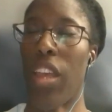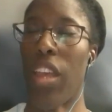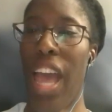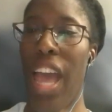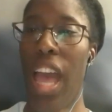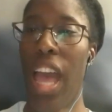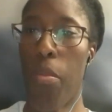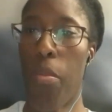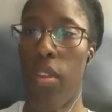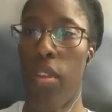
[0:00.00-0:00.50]

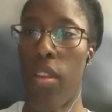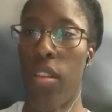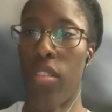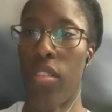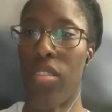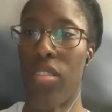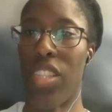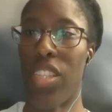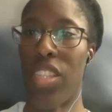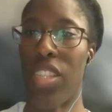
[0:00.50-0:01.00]

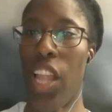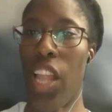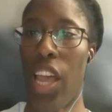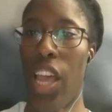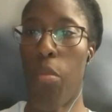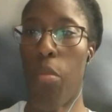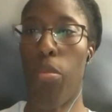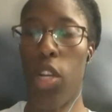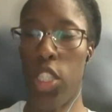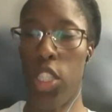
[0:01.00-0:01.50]
happens, they
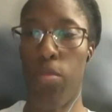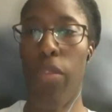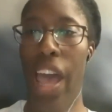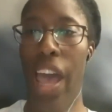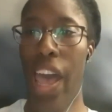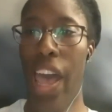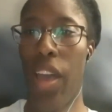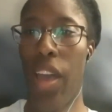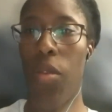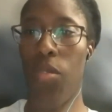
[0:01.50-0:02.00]
like push
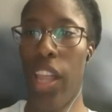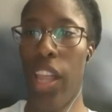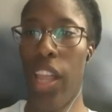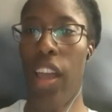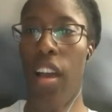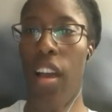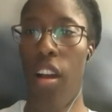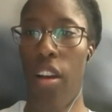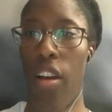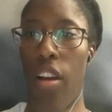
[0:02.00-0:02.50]
back with
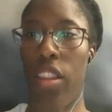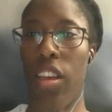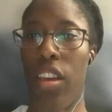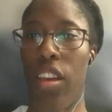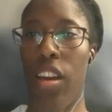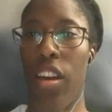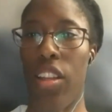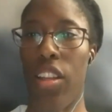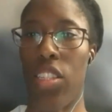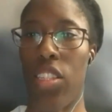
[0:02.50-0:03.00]
like all the
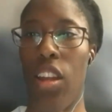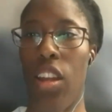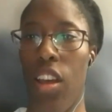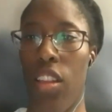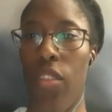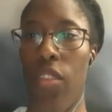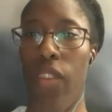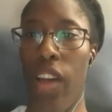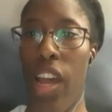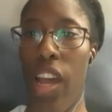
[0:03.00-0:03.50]
guns and all
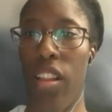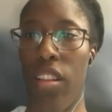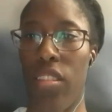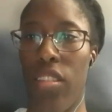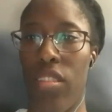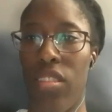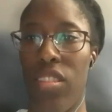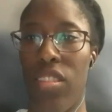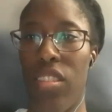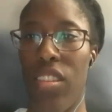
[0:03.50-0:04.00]
the
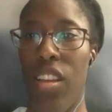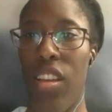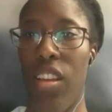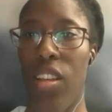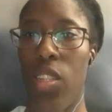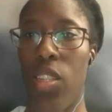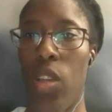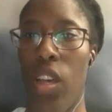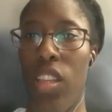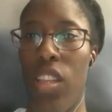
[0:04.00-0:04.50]
violence.
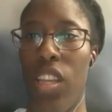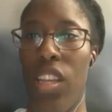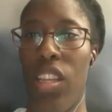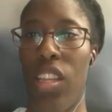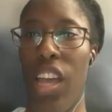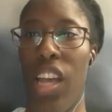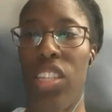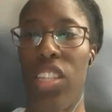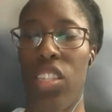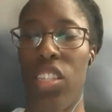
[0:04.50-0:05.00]
So I think
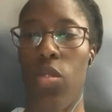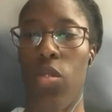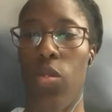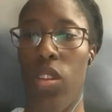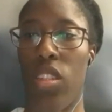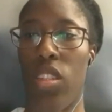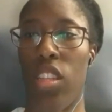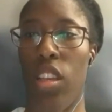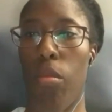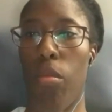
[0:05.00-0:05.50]
that's
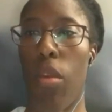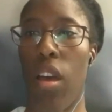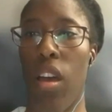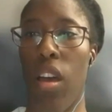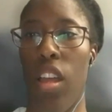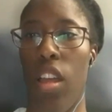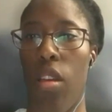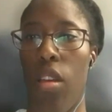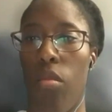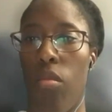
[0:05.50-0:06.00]
interesting
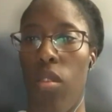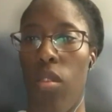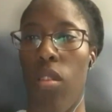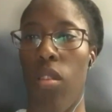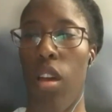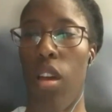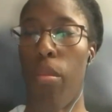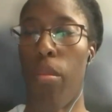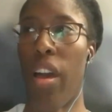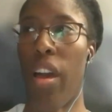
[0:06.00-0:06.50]
about him,
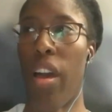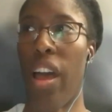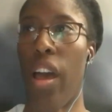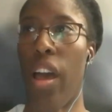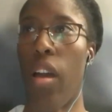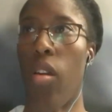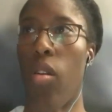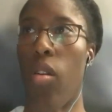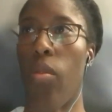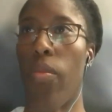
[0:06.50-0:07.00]
about
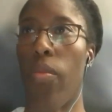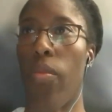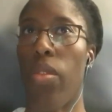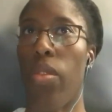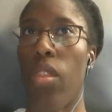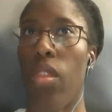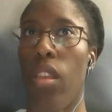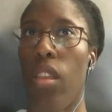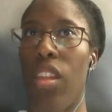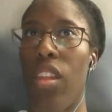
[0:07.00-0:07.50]
how
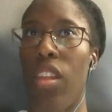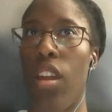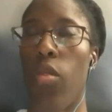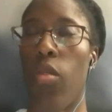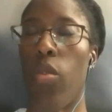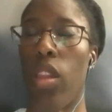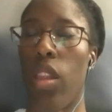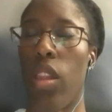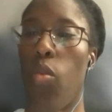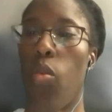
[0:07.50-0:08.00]
they don't
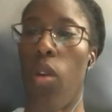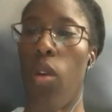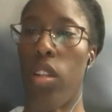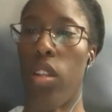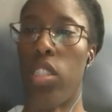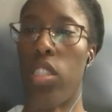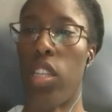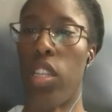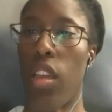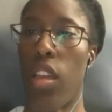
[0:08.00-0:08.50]
really
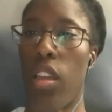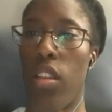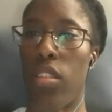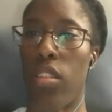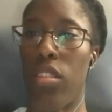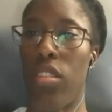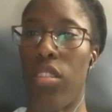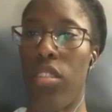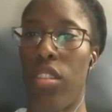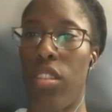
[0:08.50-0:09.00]
want
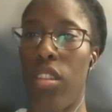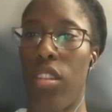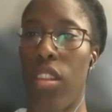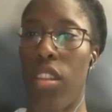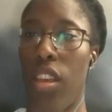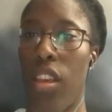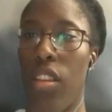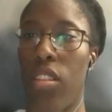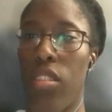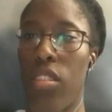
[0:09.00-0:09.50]
change in
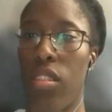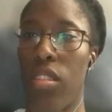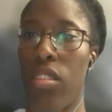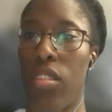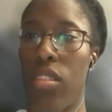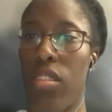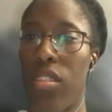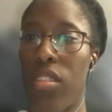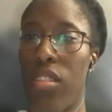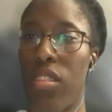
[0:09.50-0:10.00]
that
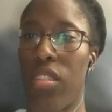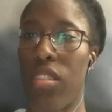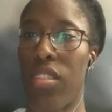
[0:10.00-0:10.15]
sense.